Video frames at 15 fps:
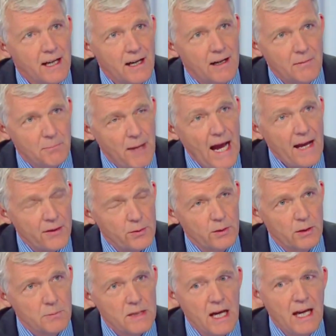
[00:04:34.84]

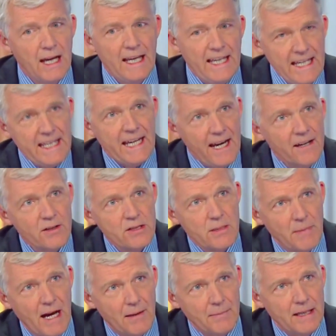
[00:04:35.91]
bathrooms, he cares
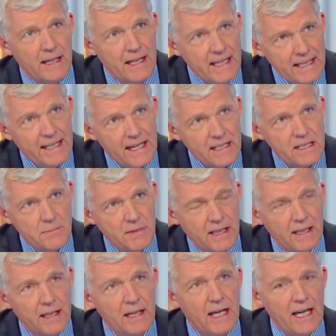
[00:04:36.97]
about me. He gets
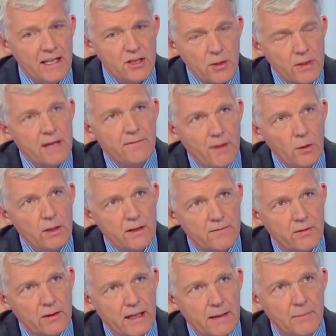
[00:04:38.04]
me. And so they voted
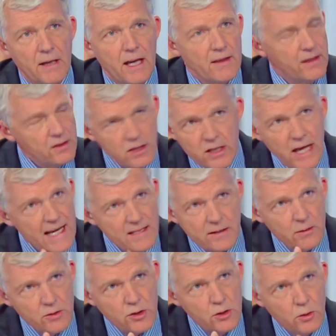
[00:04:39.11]
for him. They're going to ask
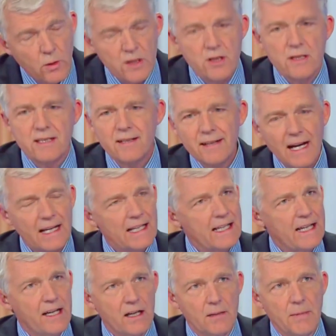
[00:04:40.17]
those two questions. They're not going
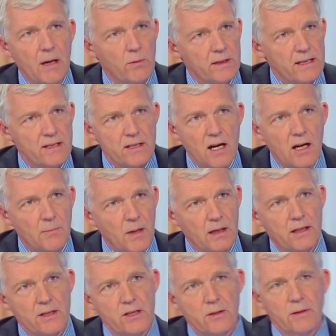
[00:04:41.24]
to care about what the stock
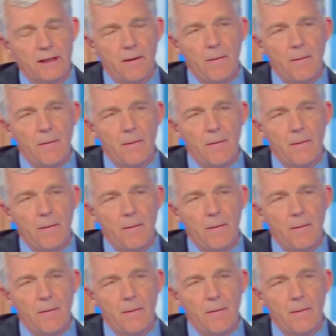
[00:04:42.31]
market's doing.